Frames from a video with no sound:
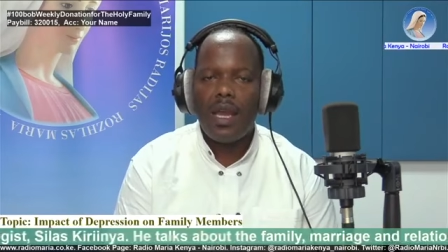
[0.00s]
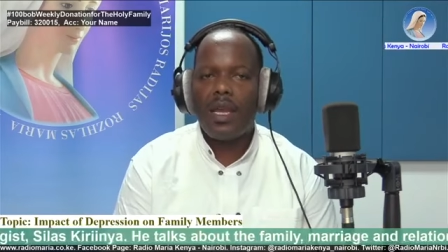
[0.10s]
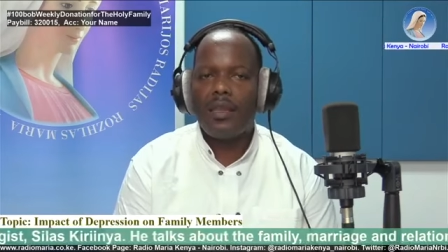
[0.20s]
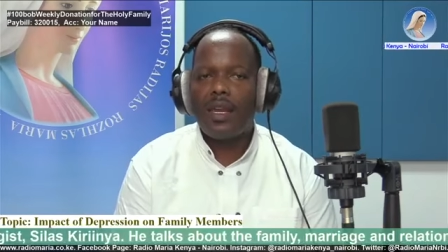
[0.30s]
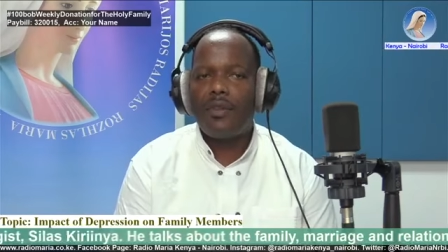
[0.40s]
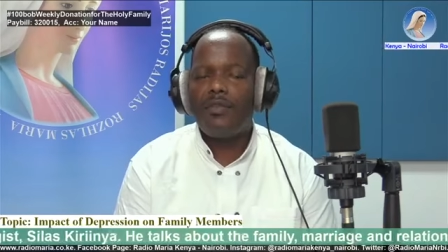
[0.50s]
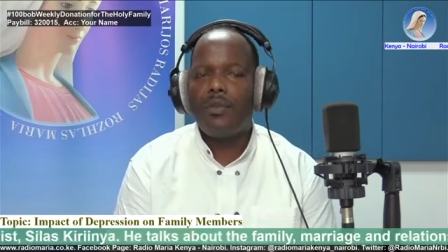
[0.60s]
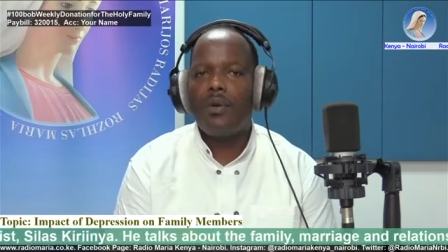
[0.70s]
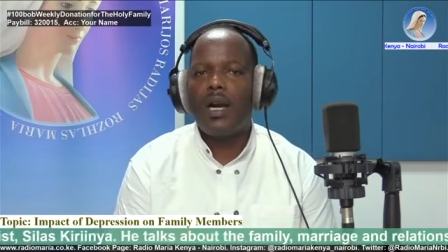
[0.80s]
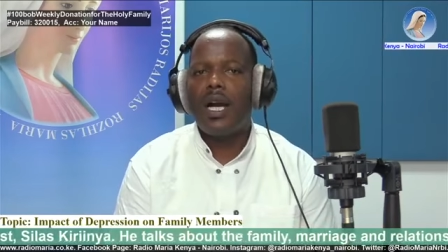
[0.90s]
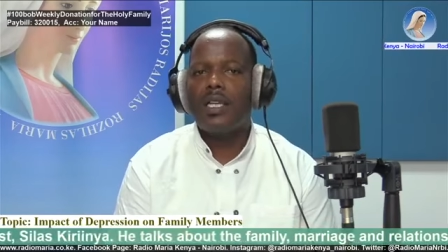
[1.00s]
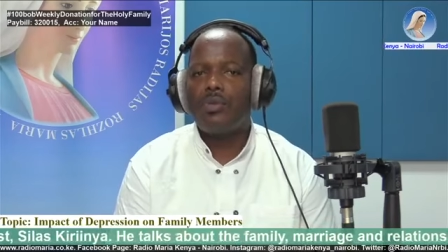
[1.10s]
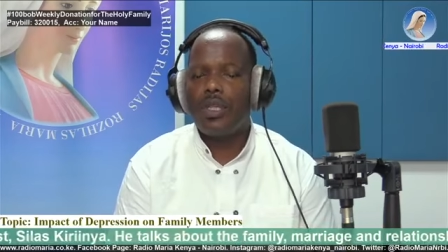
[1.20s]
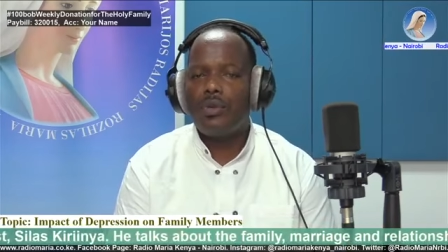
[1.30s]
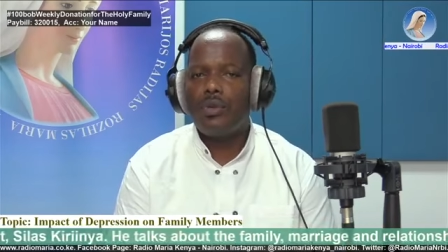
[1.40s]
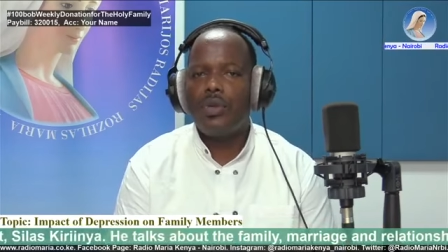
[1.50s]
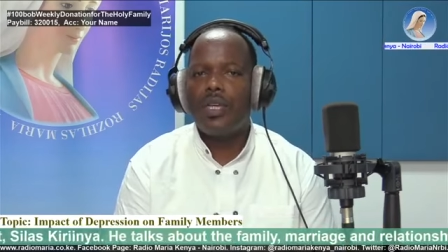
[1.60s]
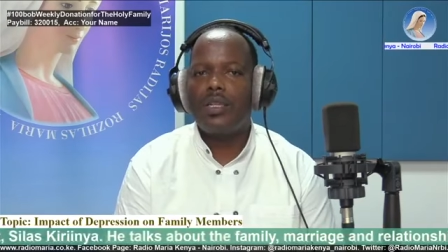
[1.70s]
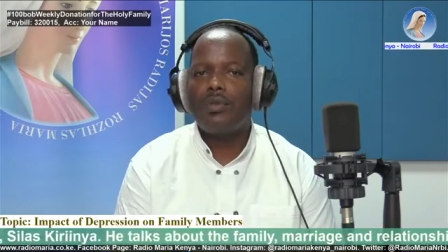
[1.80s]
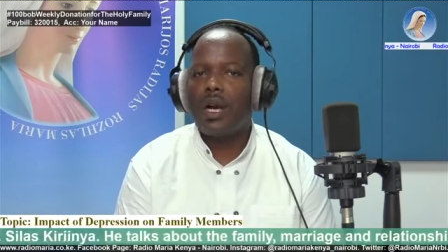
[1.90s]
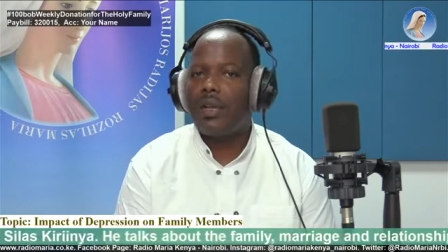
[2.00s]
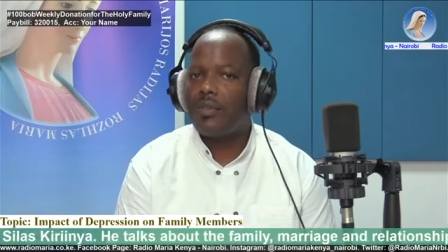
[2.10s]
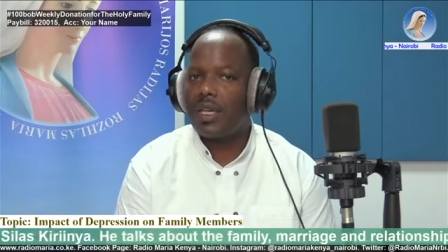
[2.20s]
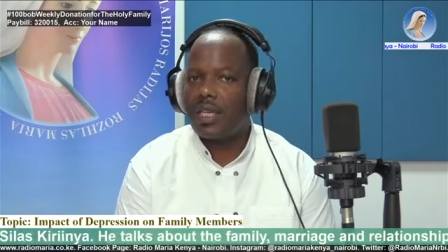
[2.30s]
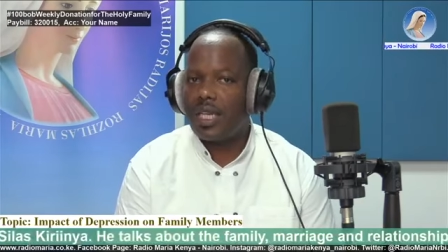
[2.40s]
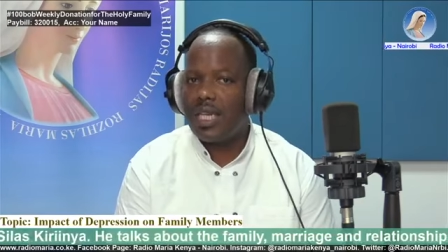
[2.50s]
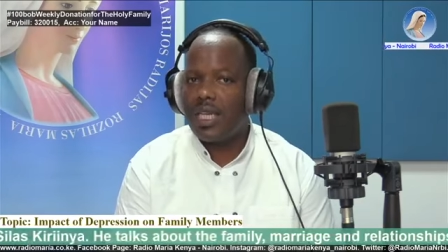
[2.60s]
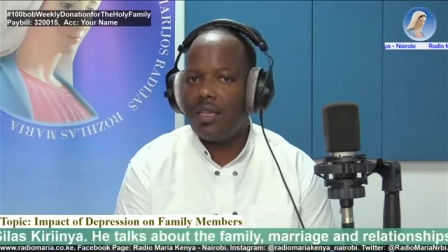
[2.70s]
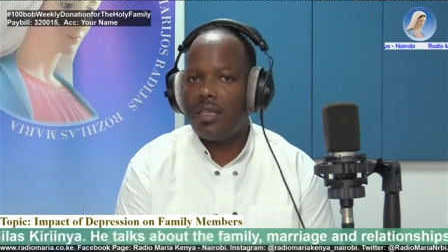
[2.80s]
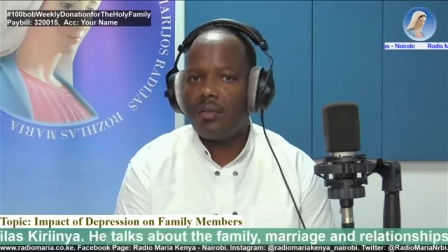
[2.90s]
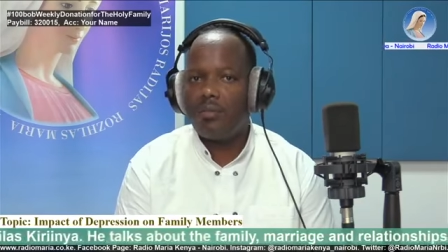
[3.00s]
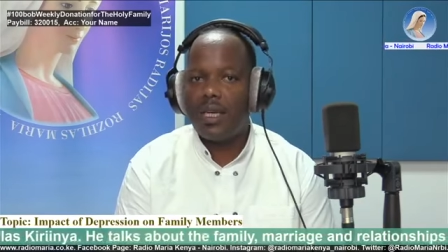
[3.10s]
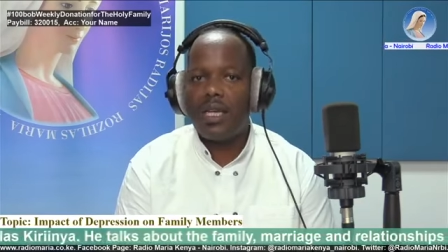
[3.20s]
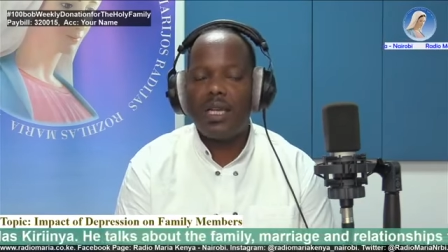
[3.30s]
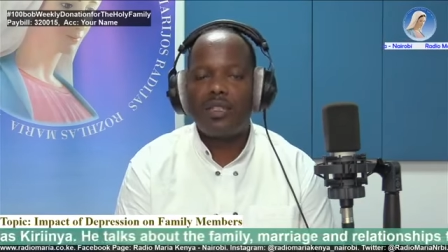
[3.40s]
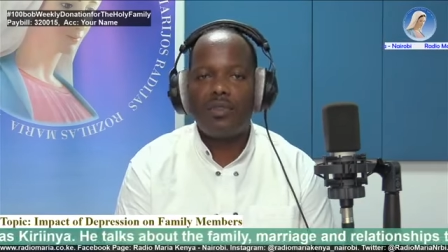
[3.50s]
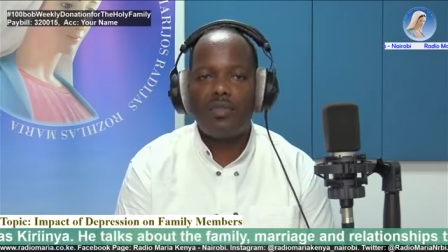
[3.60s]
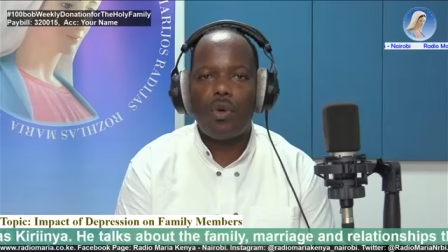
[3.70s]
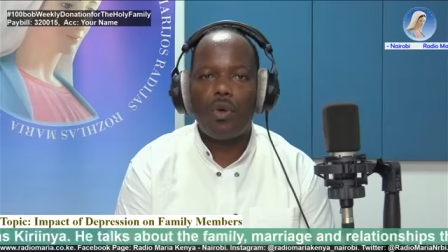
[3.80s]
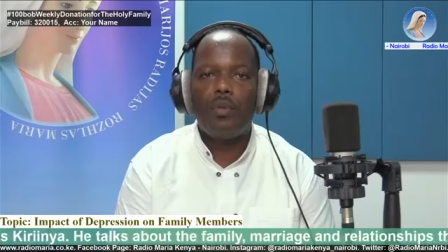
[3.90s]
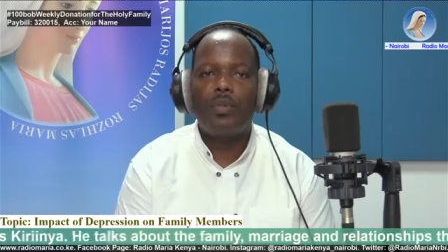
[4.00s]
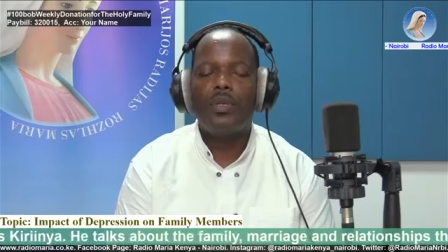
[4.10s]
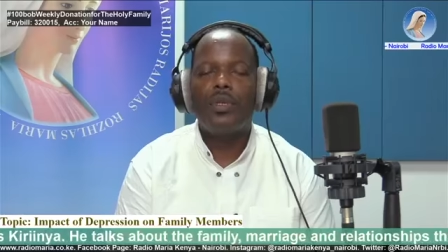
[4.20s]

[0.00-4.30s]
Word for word: And therefore, as we do this, one of the key pillars of hope